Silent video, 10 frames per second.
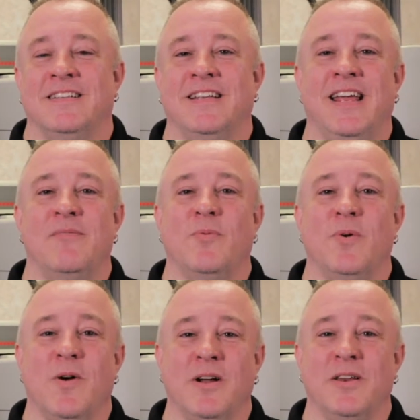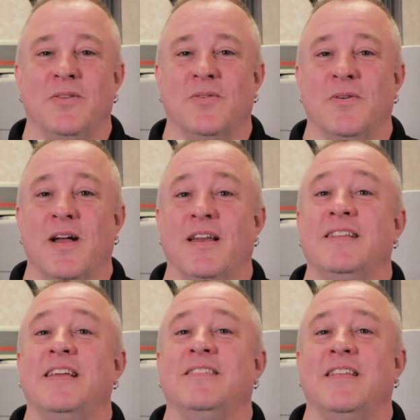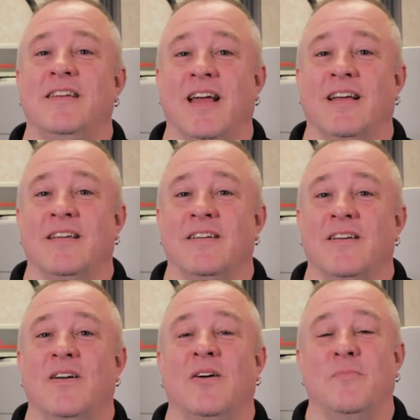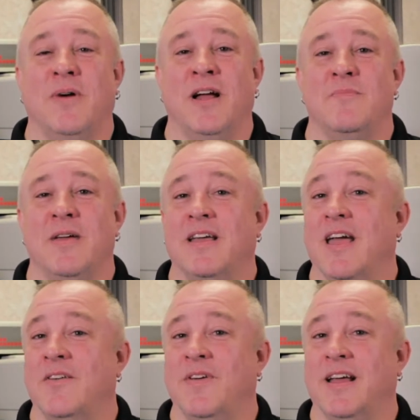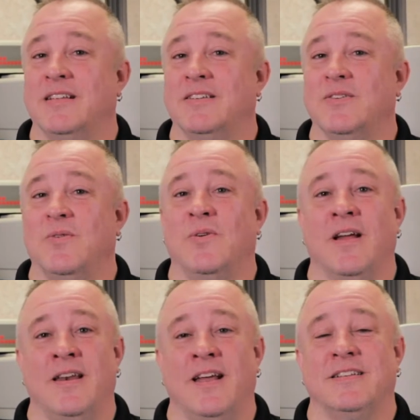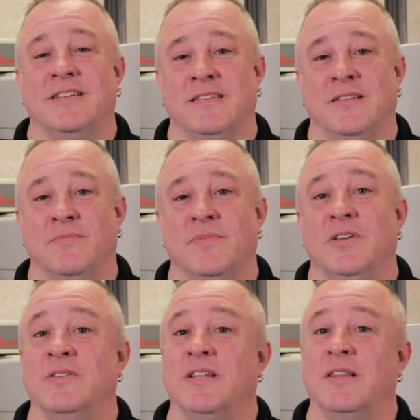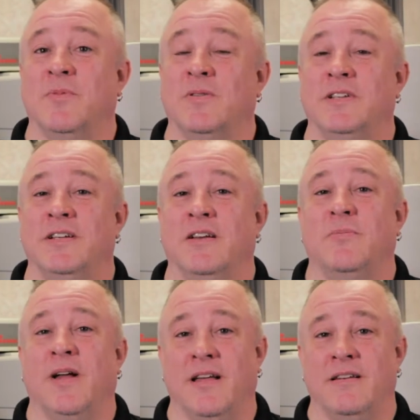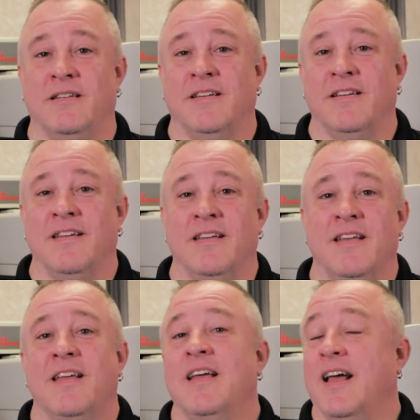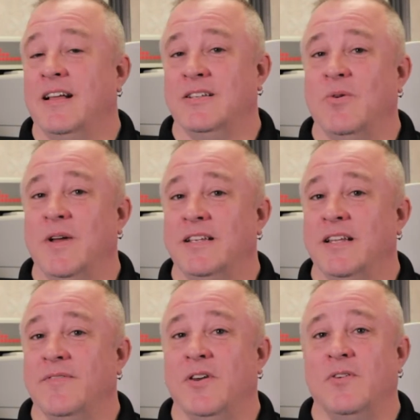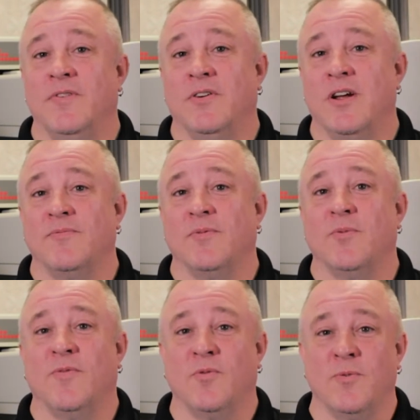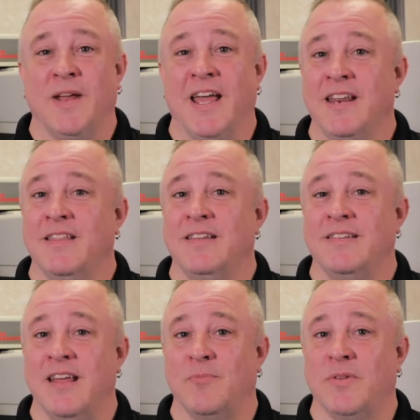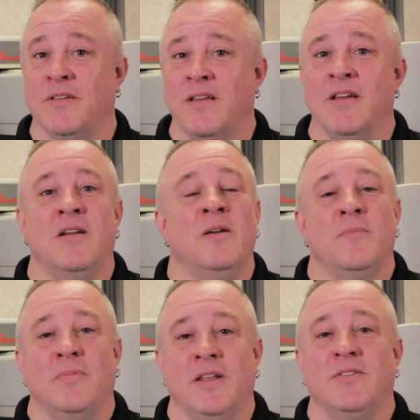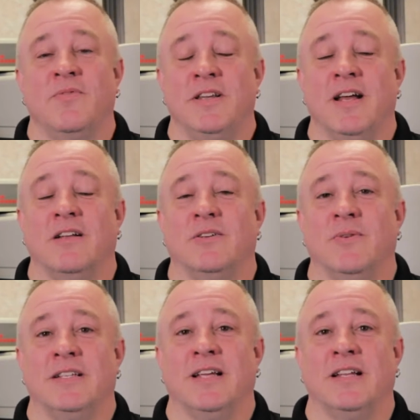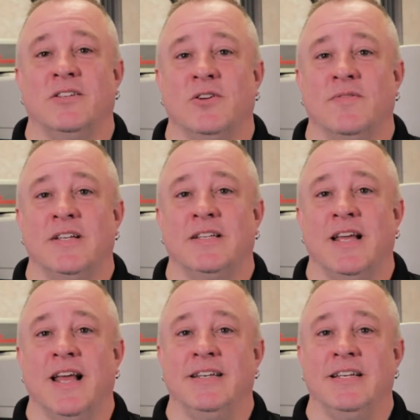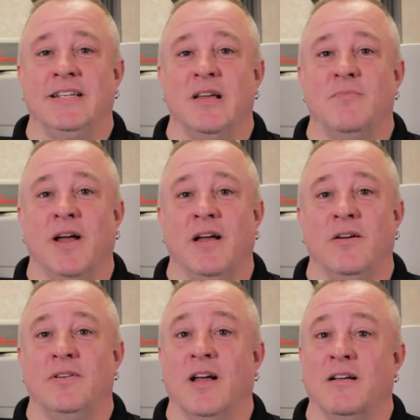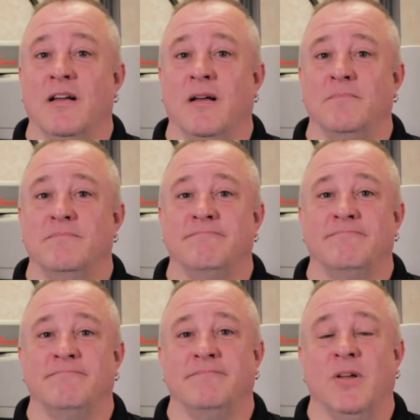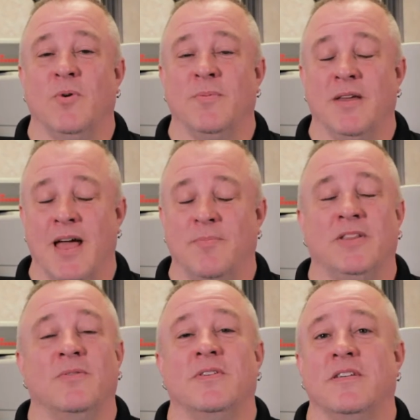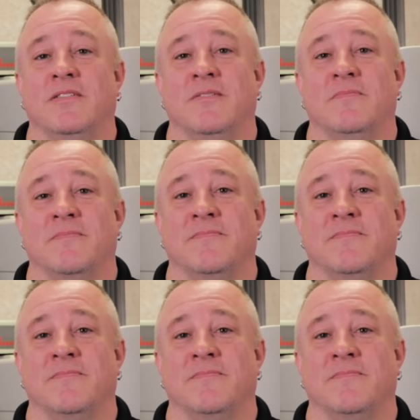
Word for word: Today we'll be walking you through how to teach the deck on a BioMek F X or N X system using the multi-channel pod. As always, if you don't feel comfortable performing any of these steps, please reach out to us at service at d c m bio dot com and we'll be happy to assist you.